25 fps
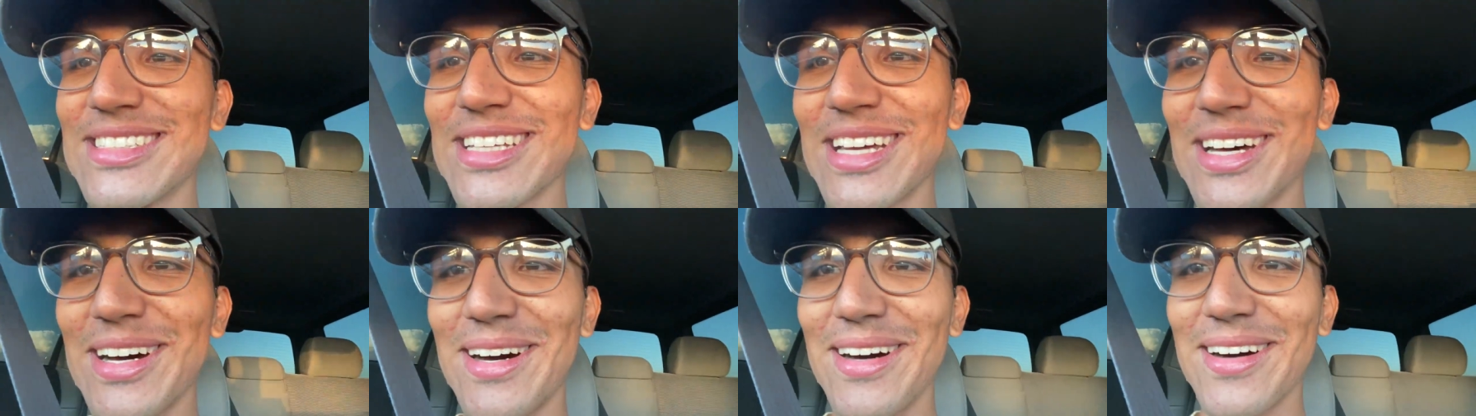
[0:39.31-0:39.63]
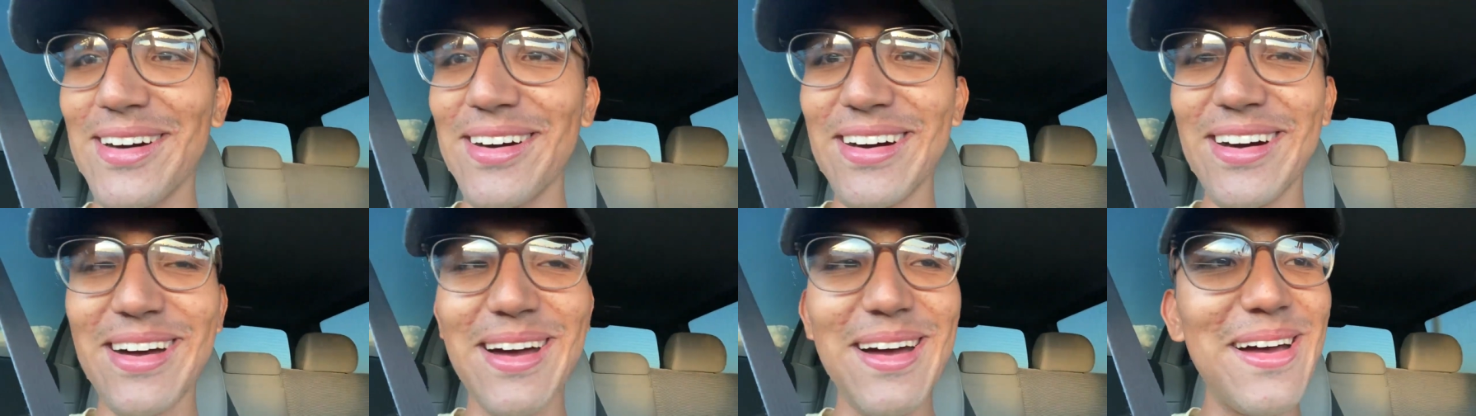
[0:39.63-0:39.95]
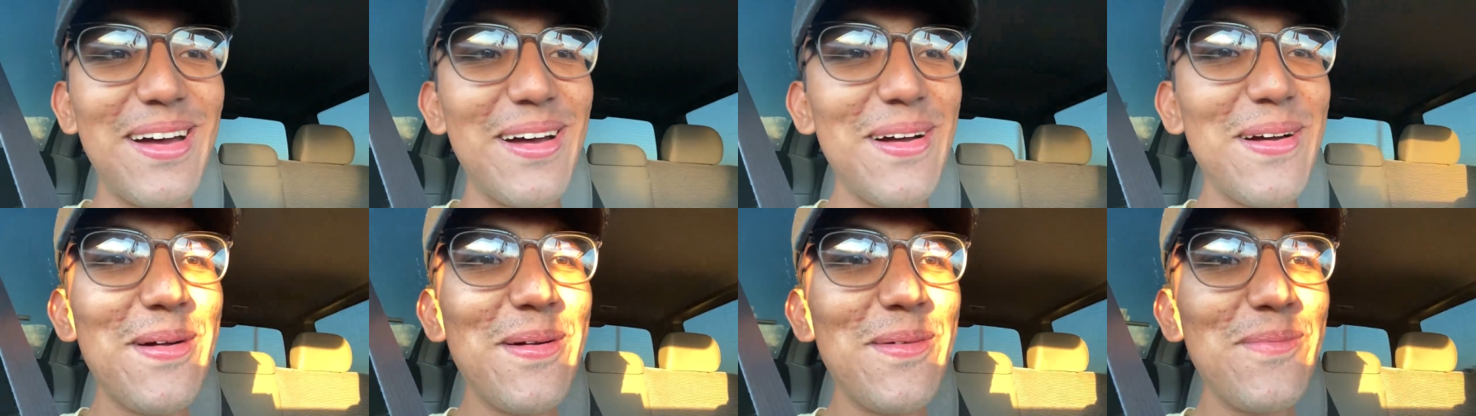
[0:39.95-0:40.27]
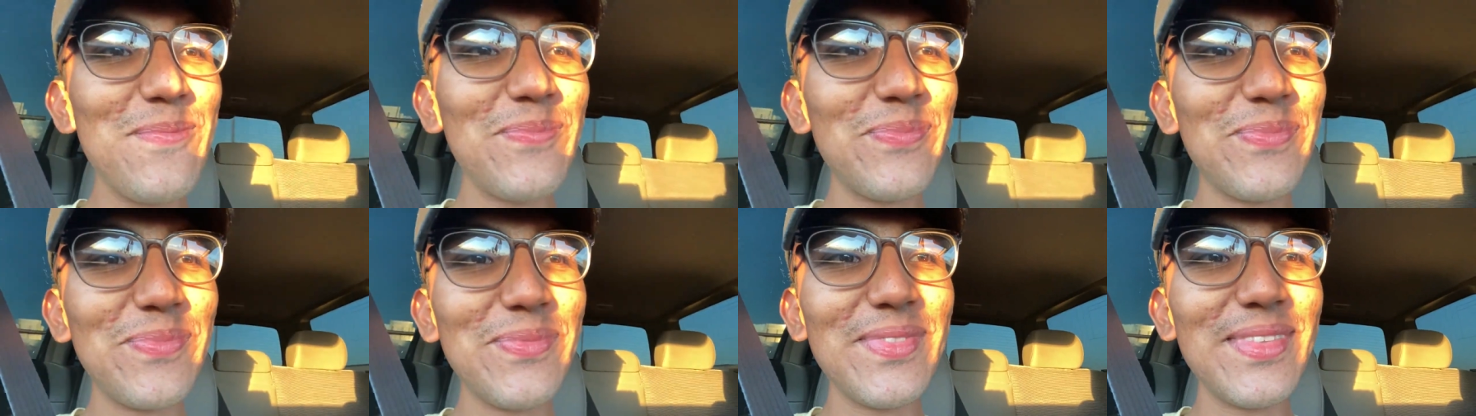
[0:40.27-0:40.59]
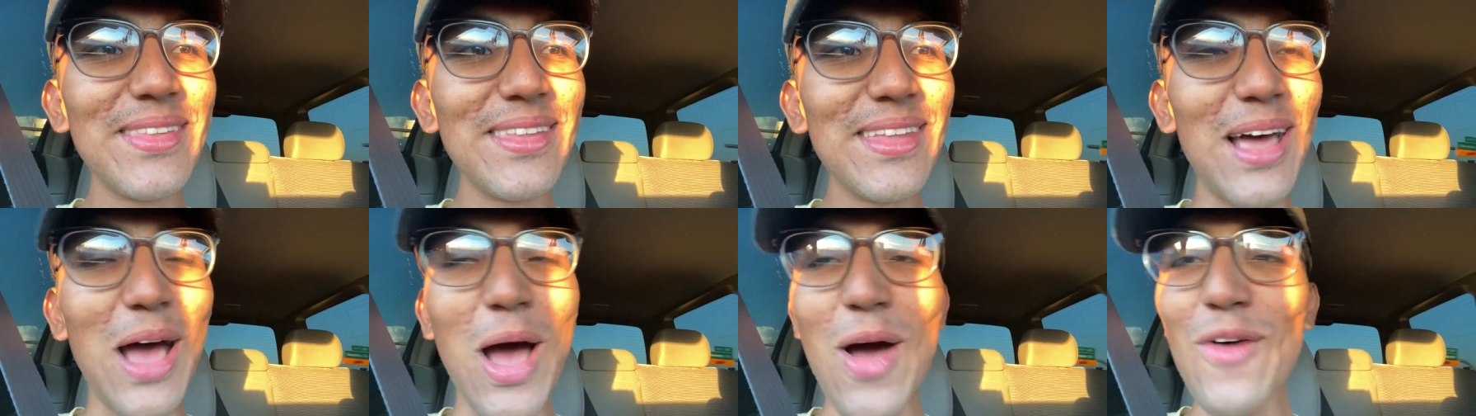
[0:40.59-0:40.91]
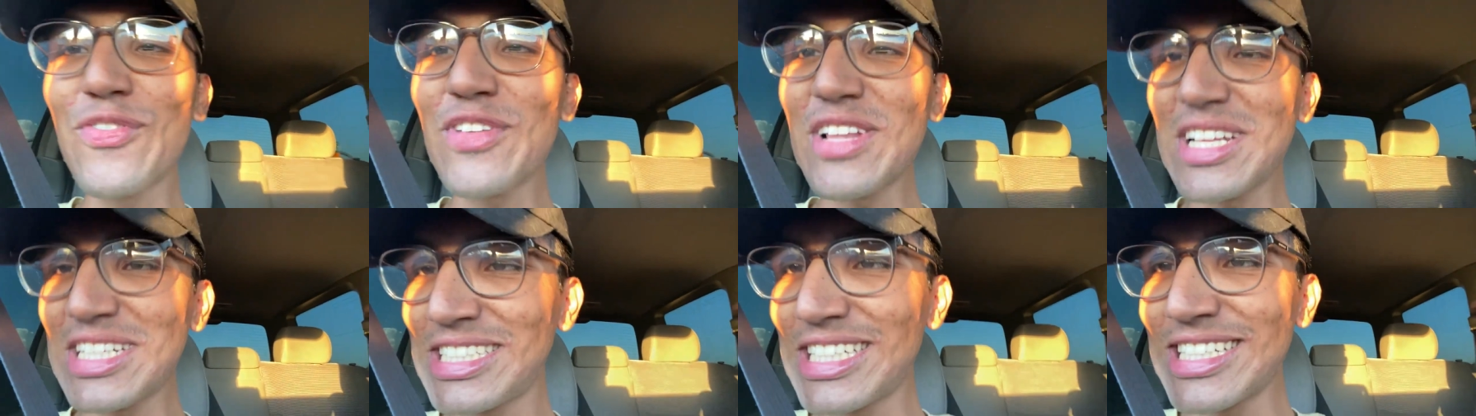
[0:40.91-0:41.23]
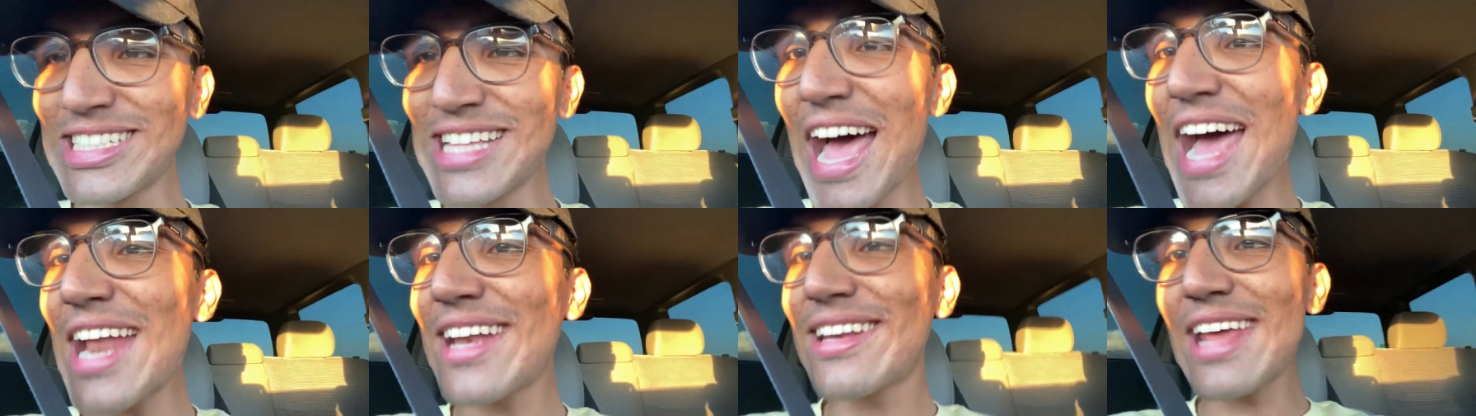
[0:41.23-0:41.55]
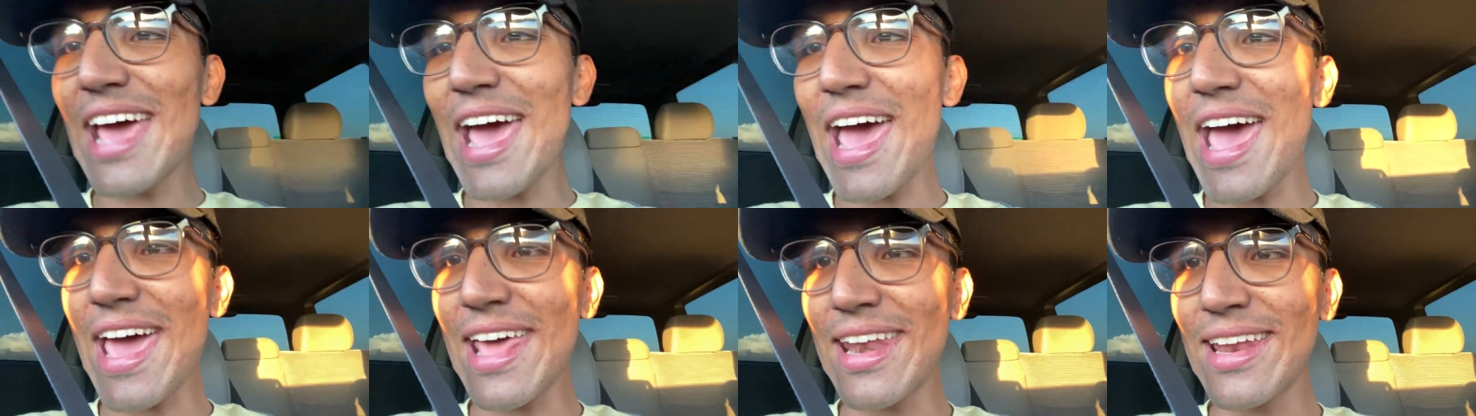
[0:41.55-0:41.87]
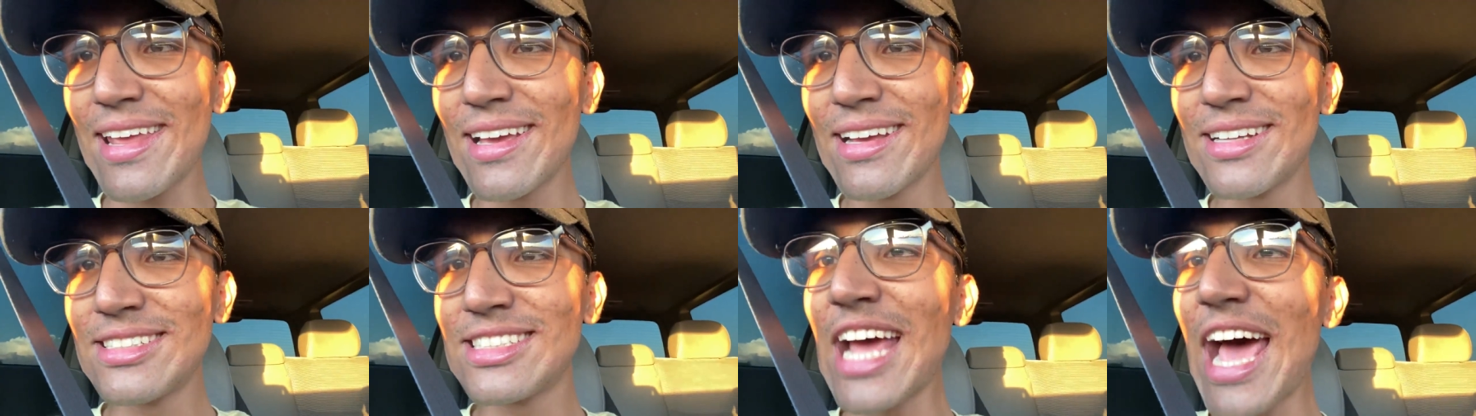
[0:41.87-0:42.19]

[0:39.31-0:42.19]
So hopefully she's not dead.